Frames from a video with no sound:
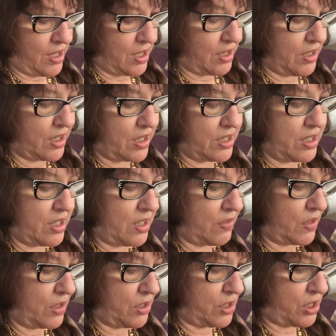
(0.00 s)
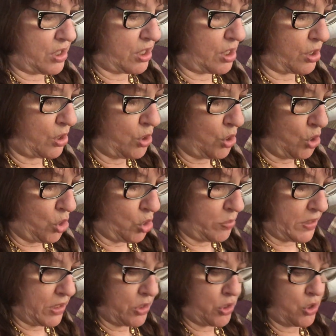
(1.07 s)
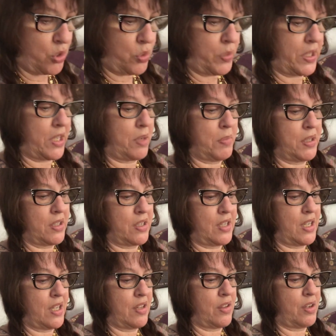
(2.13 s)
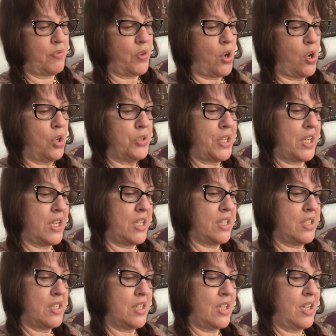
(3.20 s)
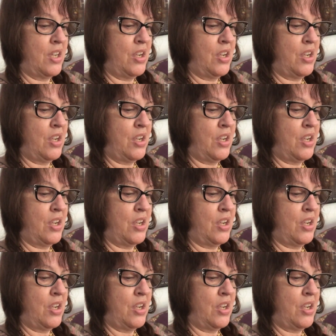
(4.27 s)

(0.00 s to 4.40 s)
And like I said, I've got so much jewelry coming today that if all days,